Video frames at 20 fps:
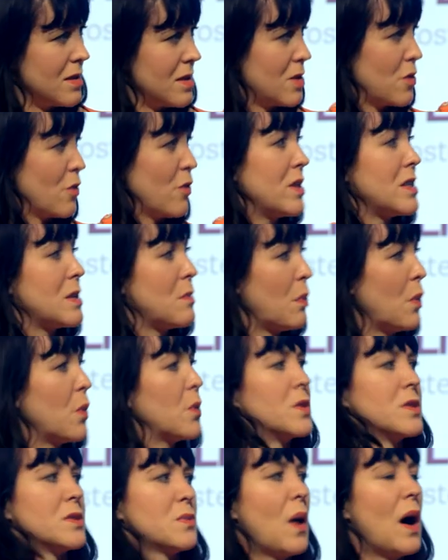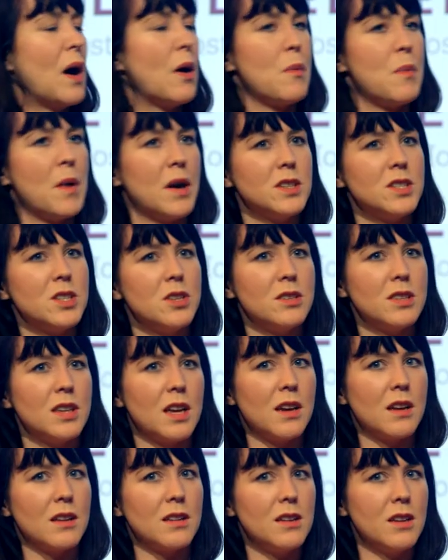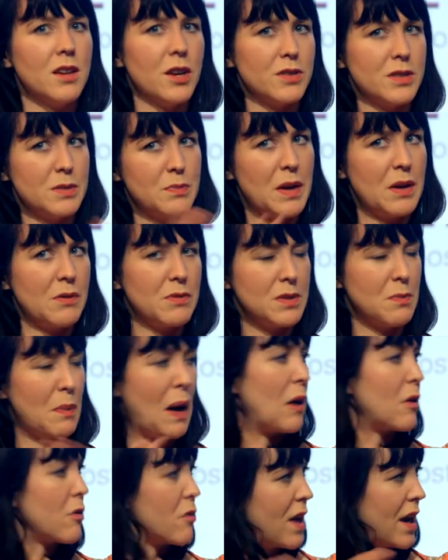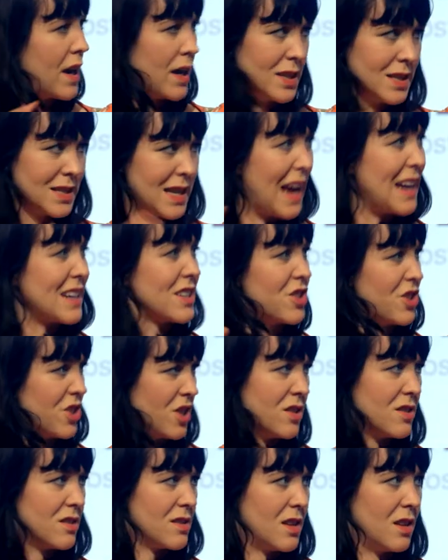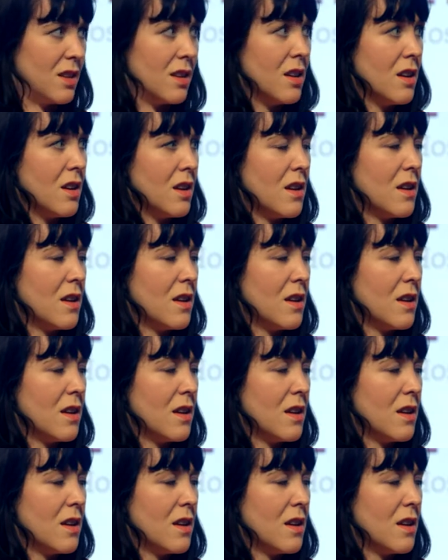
The story is important as well, but I do think, you know, to me it was about creating textures, and